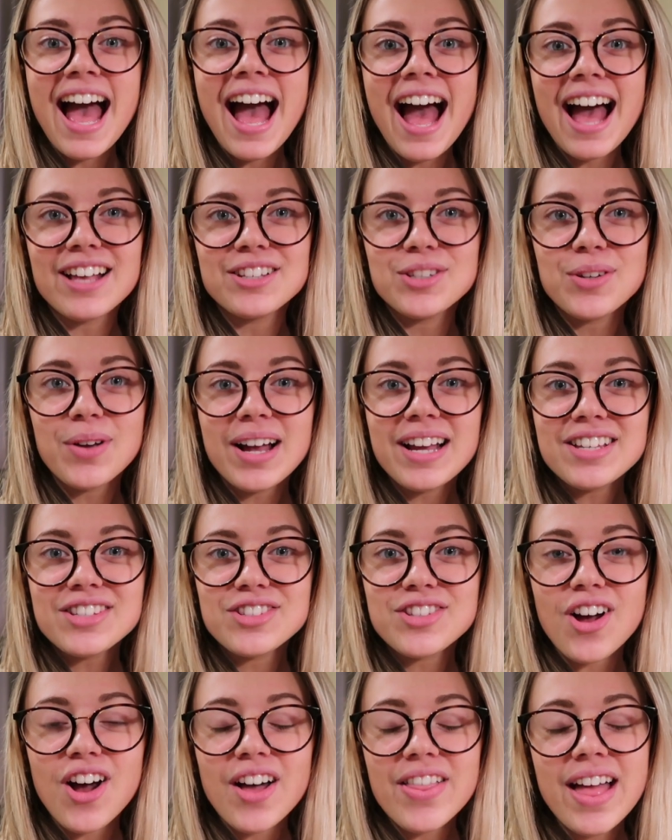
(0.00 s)
As you guys
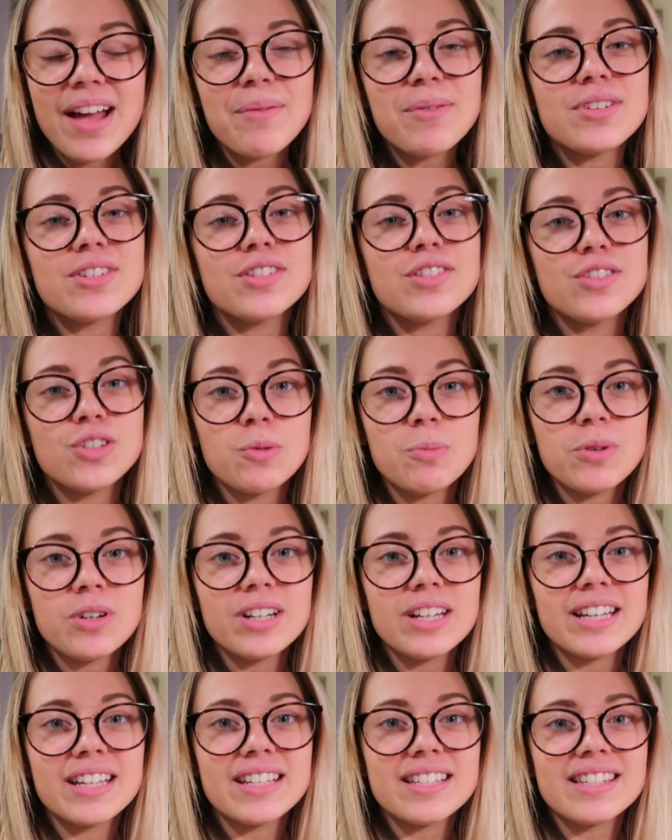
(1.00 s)
saw, that was super
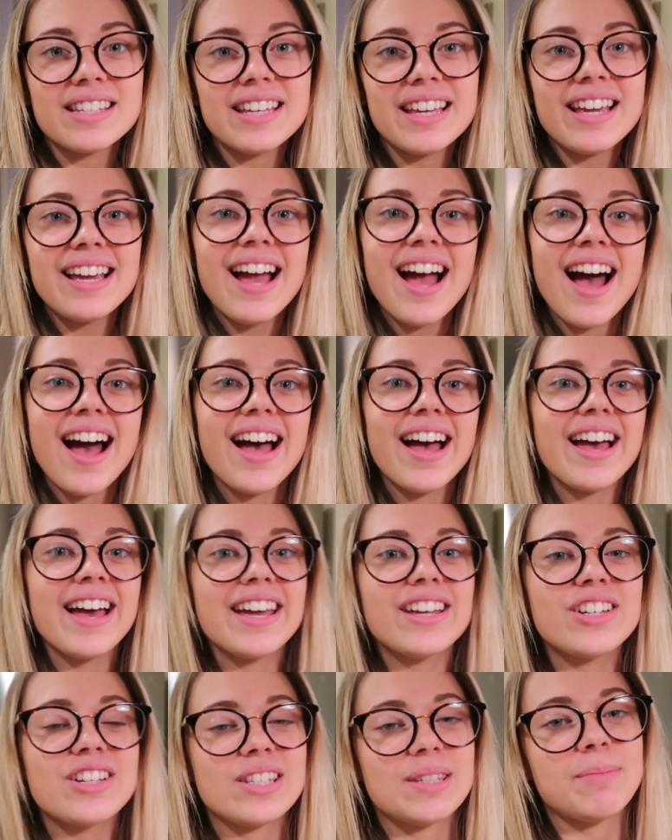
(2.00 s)
easy.
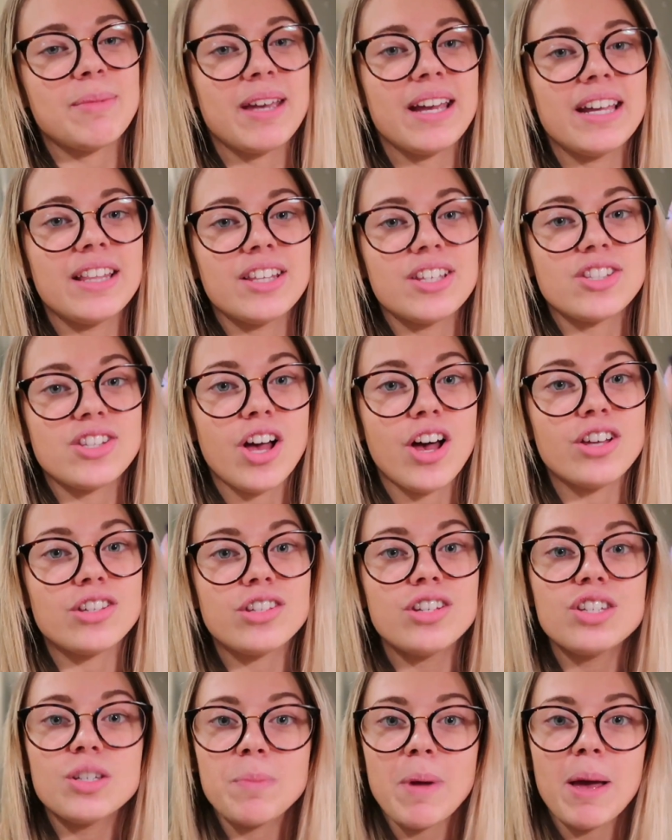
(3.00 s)
I just made the
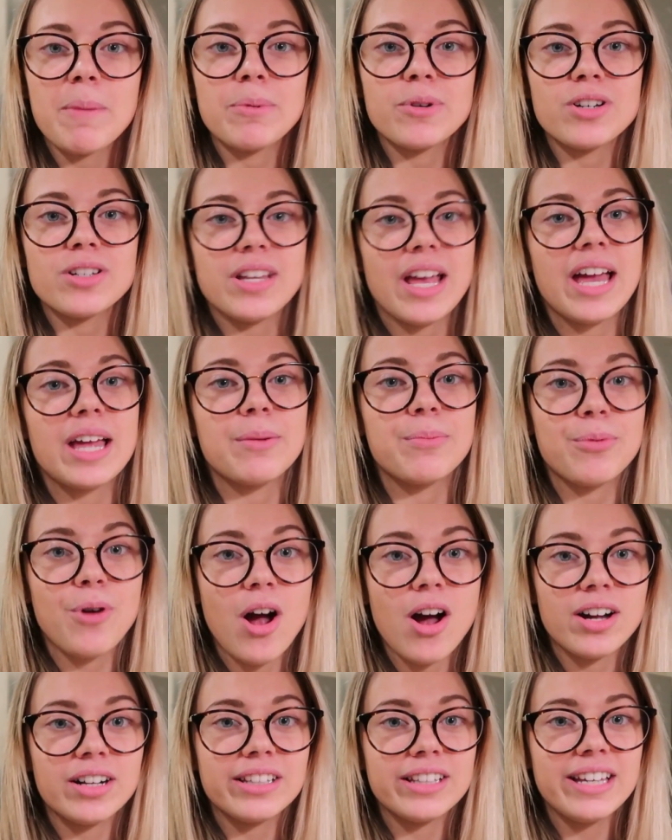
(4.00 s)
sausage, peppers, and
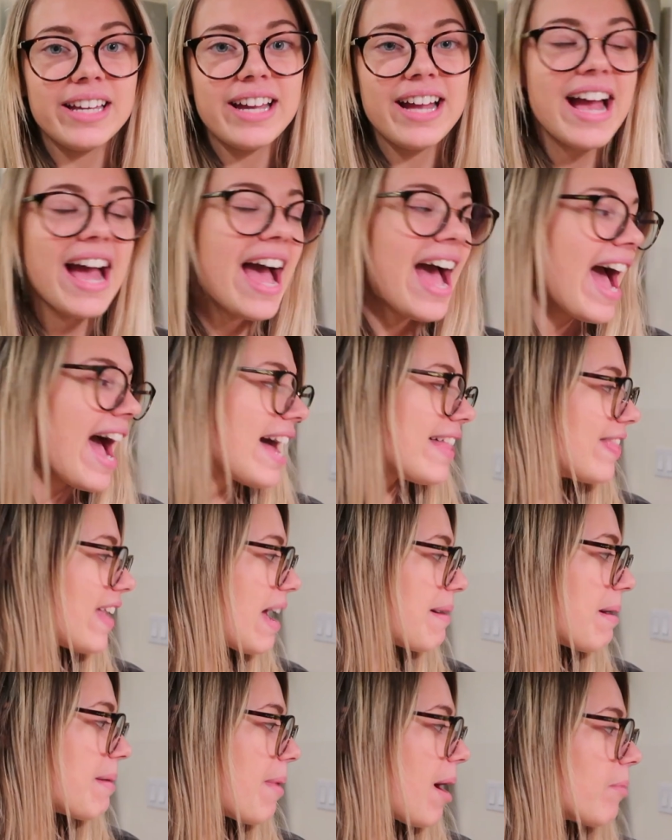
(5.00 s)
broccoli, and
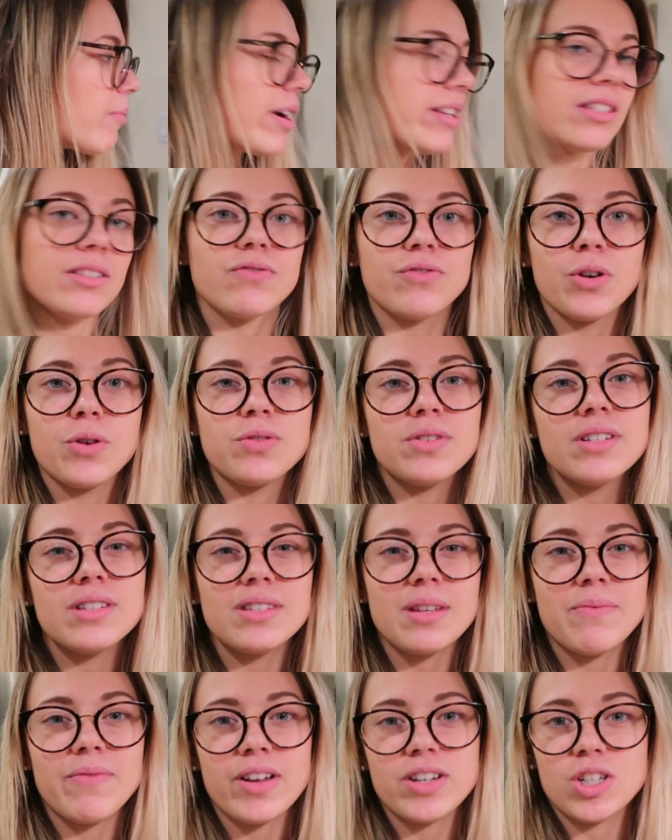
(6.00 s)
then my mom roasted
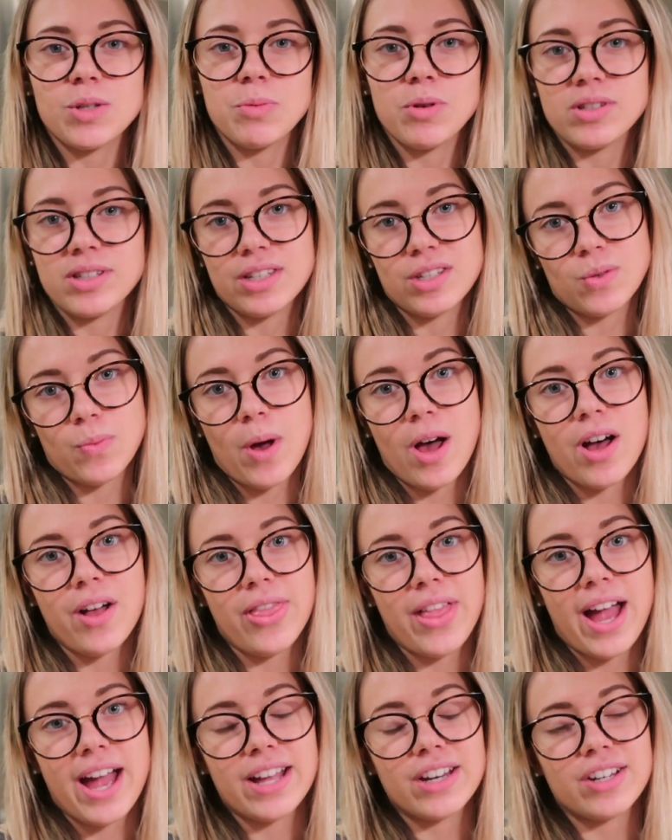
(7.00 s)
some vegetables as well
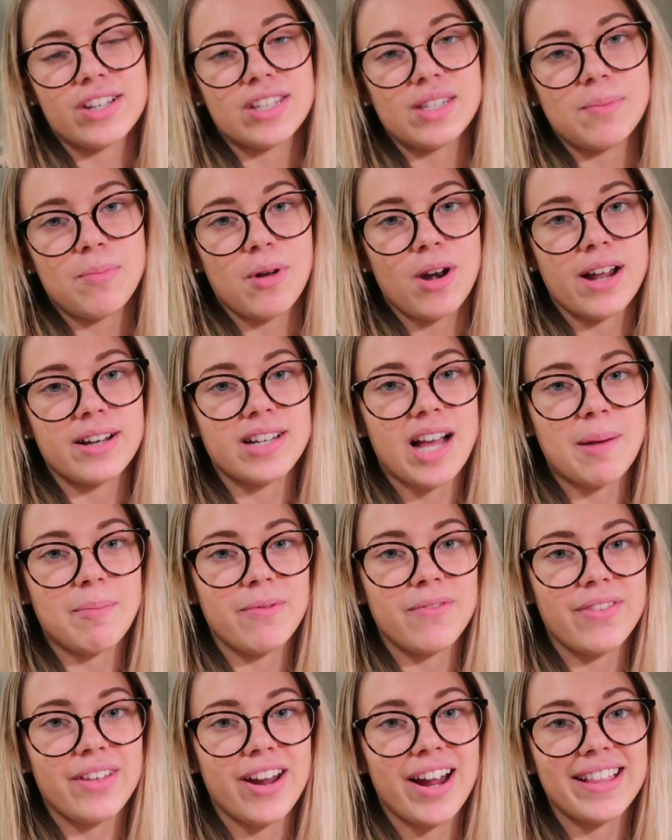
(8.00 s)
that I just put on top
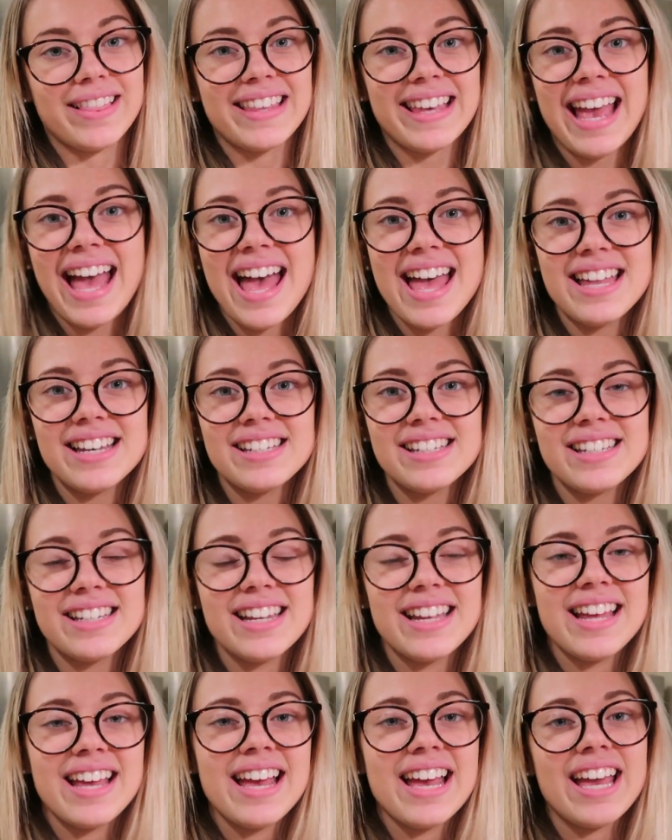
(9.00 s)
of there at the
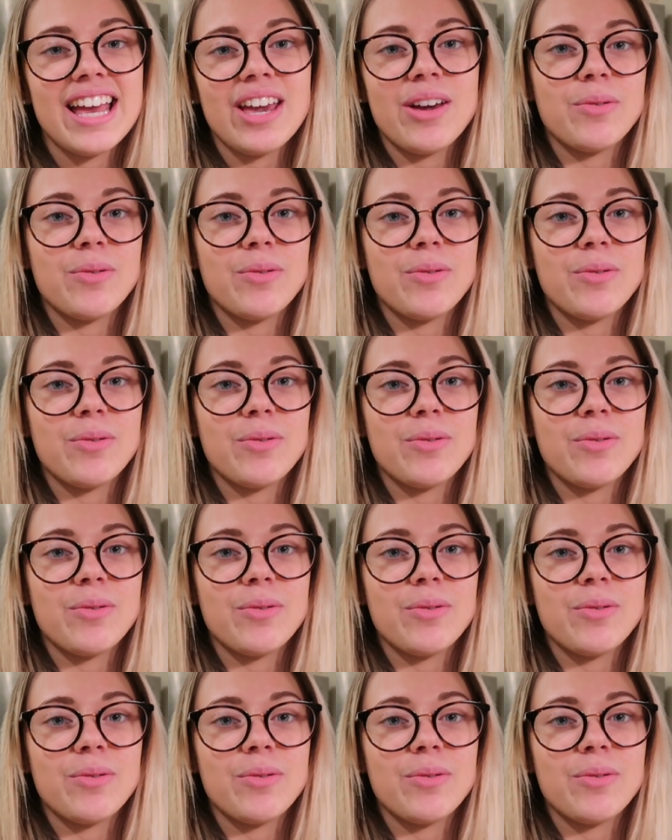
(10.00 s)
end.